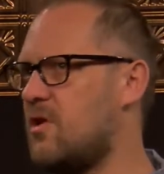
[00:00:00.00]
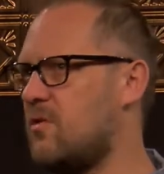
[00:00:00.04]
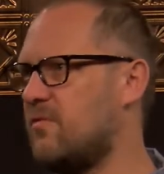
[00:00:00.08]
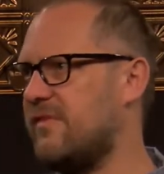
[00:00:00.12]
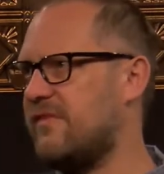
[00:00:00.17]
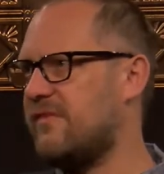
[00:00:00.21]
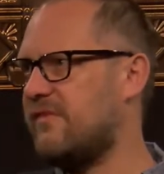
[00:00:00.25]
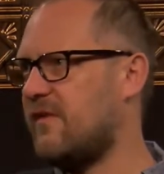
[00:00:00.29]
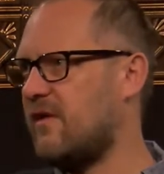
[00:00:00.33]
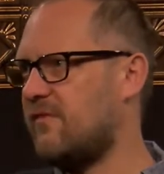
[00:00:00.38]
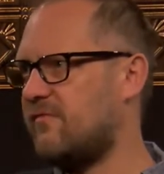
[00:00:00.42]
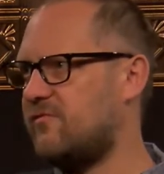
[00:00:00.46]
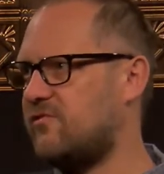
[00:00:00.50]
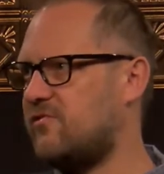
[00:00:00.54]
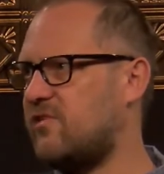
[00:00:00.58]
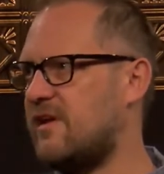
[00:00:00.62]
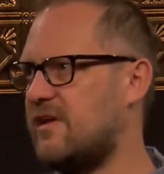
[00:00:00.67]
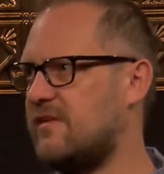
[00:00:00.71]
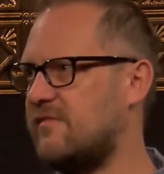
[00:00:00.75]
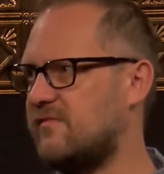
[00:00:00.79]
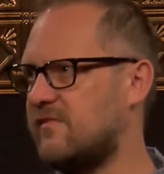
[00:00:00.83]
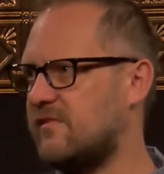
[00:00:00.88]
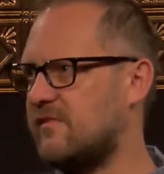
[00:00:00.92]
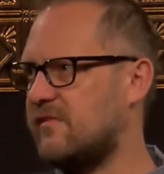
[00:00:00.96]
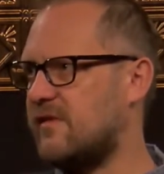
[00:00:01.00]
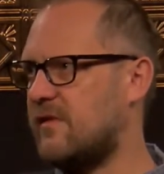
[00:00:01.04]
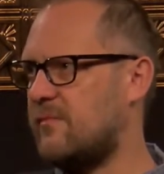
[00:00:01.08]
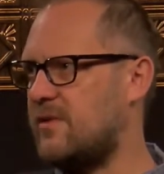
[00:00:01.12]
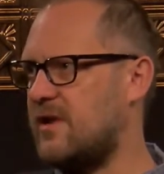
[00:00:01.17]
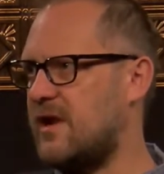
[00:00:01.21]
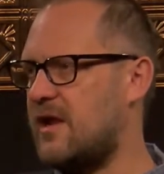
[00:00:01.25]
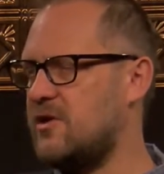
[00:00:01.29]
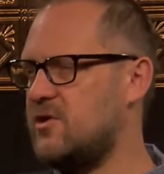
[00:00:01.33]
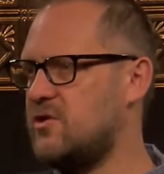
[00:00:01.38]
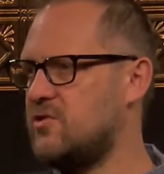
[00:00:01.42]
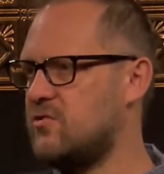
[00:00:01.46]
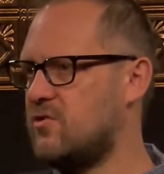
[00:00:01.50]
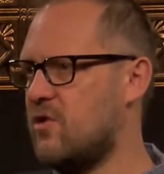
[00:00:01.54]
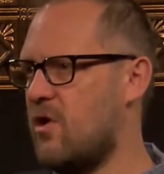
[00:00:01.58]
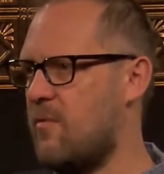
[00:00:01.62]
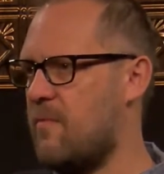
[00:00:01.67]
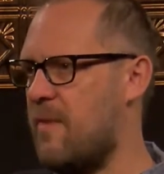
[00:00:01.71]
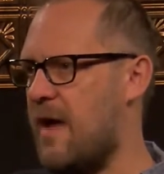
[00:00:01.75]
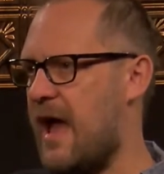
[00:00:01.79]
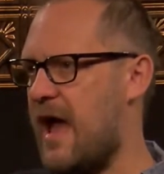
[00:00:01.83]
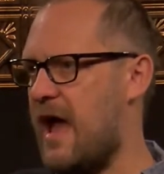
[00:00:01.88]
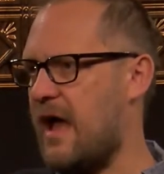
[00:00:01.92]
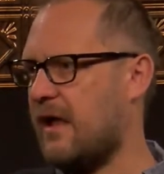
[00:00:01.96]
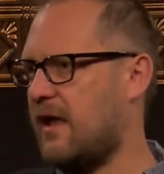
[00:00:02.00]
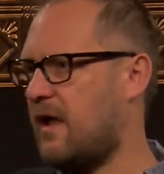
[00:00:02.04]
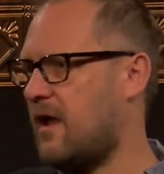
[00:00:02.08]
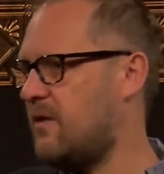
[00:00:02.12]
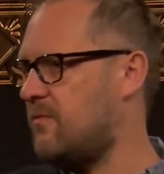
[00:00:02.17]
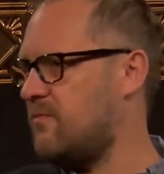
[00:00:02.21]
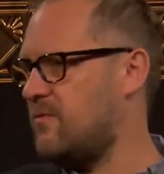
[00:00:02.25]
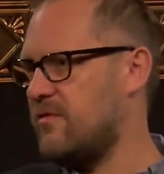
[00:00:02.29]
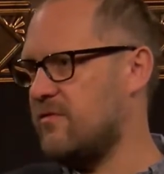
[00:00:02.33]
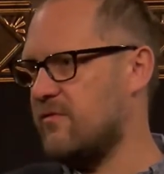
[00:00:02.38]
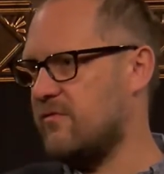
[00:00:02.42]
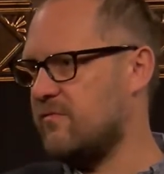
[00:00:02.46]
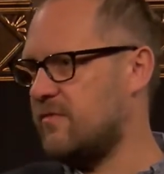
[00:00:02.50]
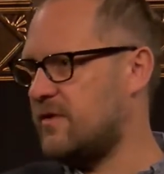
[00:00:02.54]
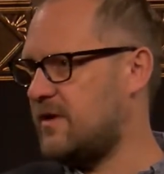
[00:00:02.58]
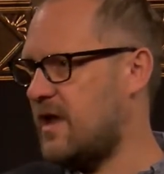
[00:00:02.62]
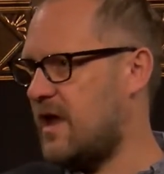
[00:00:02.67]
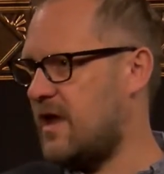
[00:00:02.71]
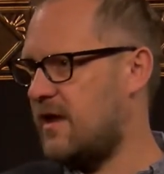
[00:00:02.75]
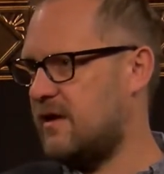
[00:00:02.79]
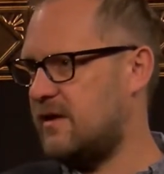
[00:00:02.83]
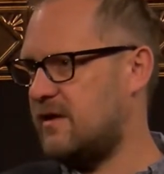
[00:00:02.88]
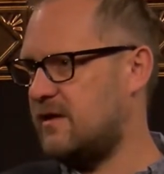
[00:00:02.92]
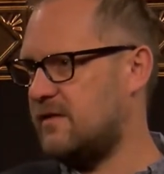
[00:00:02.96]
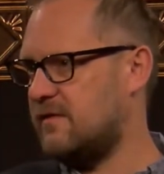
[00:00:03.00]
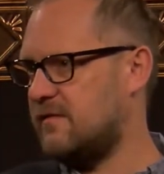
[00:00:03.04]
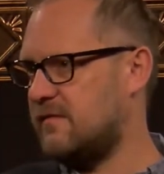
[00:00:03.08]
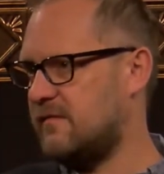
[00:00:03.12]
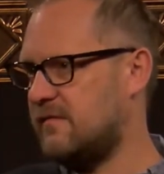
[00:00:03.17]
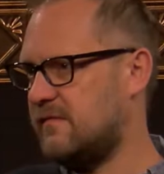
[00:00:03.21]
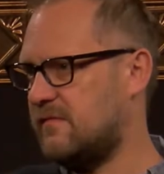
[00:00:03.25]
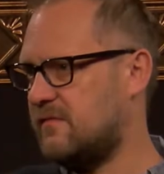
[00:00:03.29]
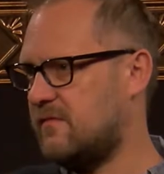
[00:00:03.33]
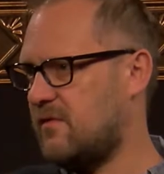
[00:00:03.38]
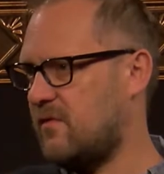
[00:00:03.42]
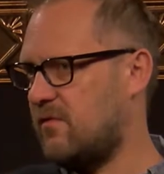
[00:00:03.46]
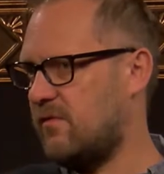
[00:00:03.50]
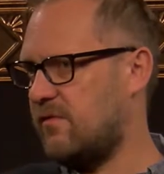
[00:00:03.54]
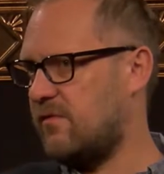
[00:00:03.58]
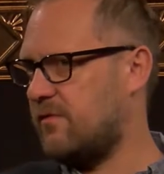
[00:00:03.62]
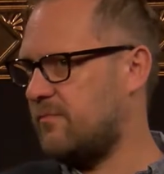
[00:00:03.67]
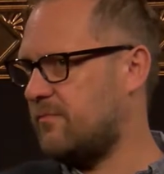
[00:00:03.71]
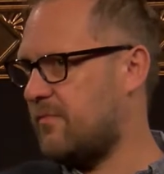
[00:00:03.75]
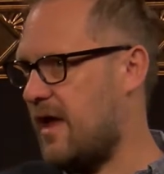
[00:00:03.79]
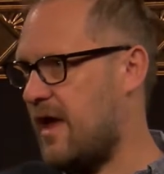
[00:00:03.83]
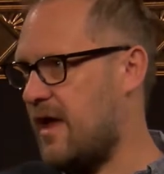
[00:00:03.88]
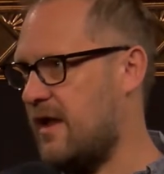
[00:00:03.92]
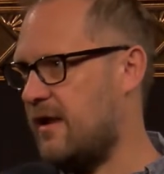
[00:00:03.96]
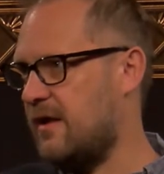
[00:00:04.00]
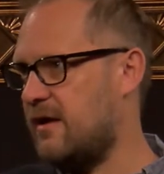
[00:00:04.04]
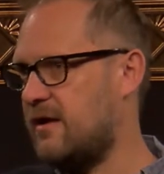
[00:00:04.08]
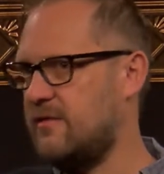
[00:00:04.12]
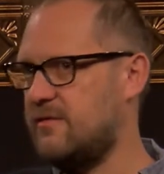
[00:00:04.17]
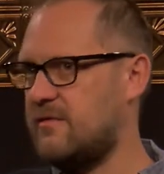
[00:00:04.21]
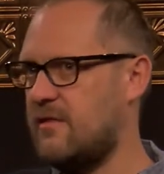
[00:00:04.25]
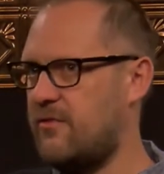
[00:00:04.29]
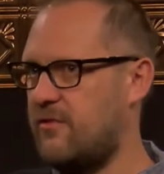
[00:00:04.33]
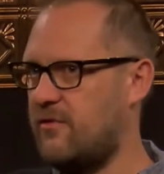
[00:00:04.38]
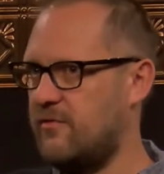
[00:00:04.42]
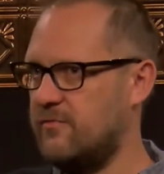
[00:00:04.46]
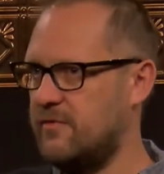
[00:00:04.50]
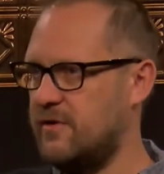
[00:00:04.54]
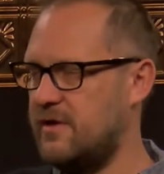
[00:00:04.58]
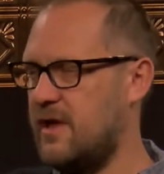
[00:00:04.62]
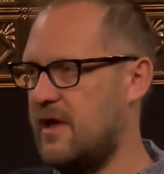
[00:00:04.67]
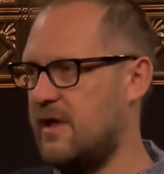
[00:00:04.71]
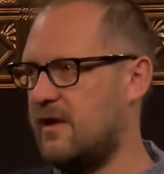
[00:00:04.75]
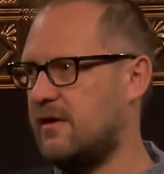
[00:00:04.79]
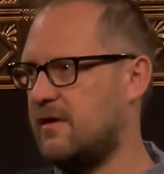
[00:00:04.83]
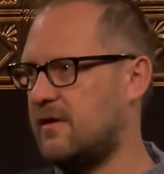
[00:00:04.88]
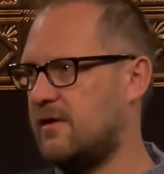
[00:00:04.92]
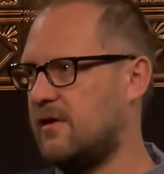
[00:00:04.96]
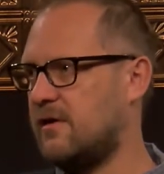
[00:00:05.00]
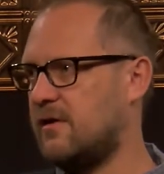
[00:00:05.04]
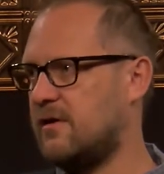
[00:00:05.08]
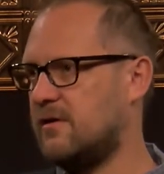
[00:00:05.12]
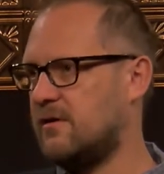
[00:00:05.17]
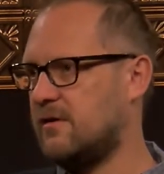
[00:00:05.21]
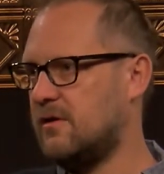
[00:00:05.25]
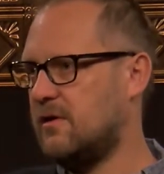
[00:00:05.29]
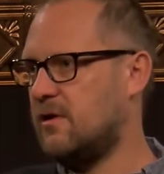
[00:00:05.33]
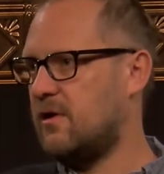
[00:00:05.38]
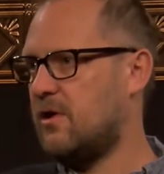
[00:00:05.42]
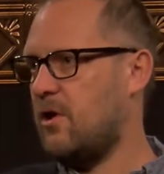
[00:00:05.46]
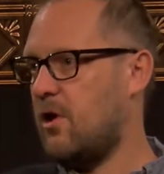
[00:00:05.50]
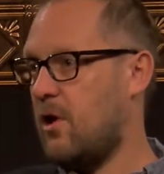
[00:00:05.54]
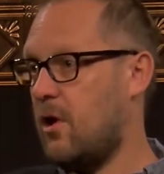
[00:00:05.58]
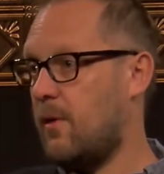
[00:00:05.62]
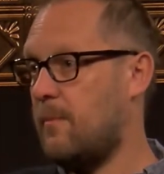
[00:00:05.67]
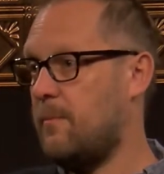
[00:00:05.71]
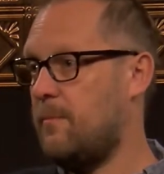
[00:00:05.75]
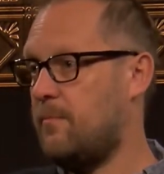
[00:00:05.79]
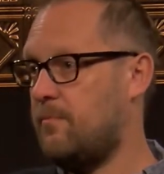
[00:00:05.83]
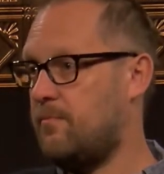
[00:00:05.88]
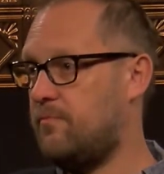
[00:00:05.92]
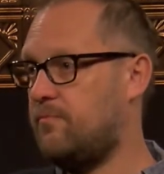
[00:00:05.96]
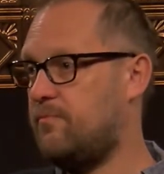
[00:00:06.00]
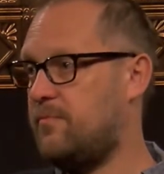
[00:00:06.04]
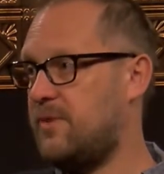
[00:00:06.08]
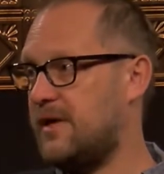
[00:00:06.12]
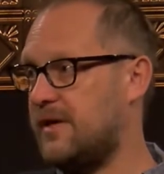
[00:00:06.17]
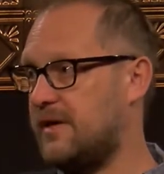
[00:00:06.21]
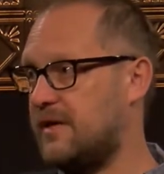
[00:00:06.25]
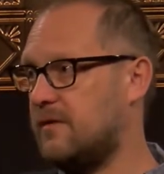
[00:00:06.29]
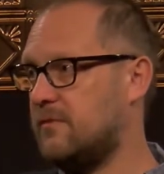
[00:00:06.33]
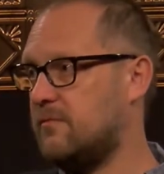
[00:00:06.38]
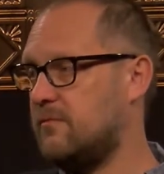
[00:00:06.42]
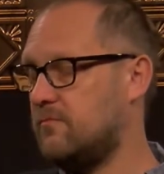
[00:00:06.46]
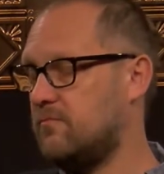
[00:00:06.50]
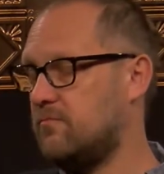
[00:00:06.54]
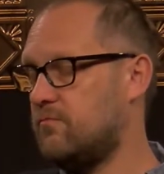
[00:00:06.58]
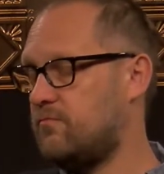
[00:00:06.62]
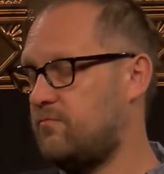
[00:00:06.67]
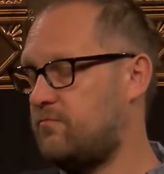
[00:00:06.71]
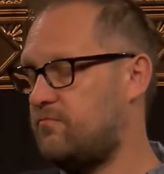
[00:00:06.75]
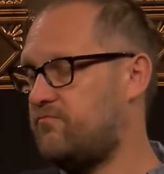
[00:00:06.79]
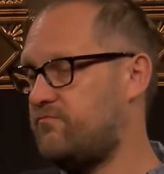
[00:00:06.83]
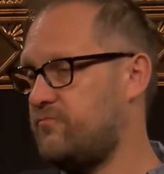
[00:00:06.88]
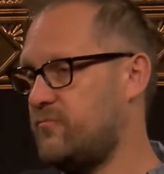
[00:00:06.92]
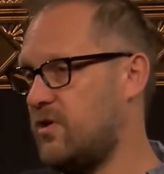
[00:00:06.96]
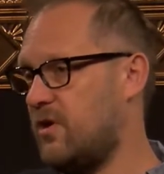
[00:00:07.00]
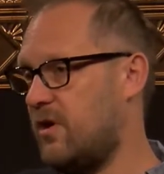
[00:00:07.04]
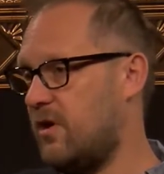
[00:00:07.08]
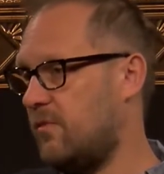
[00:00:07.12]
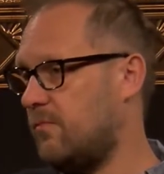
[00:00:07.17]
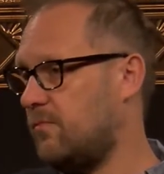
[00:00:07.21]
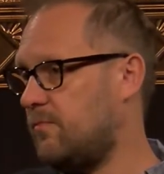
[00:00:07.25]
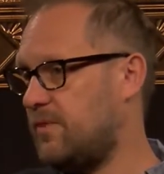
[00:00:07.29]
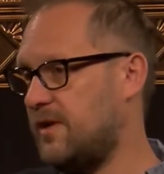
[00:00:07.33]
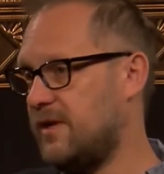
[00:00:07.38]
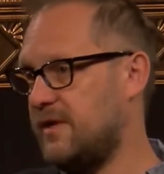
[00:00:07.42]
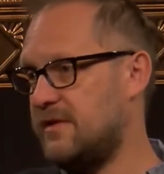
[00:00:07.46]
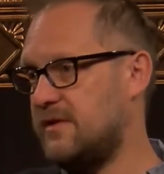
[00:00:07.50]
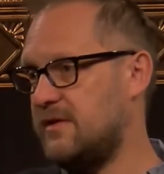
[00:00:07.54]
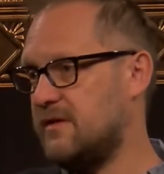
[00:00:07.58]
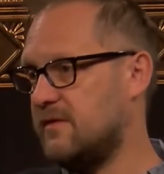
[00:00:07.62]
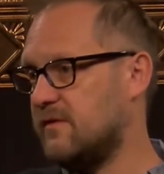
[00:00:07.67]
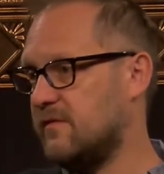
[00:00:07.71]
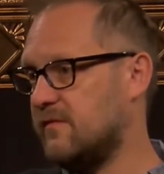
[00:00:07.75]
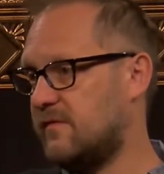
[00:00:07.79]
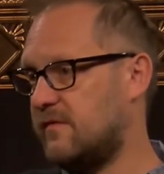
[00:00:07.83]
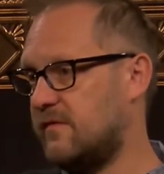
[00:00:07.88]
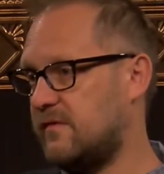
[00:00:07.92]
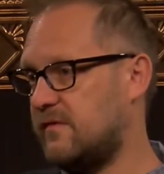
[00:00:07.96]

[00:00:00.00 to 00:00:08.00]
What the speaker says: stuff changes. I mean, I do go back. I mean, the re-edit or the edit and then the re-edit are big, big deals.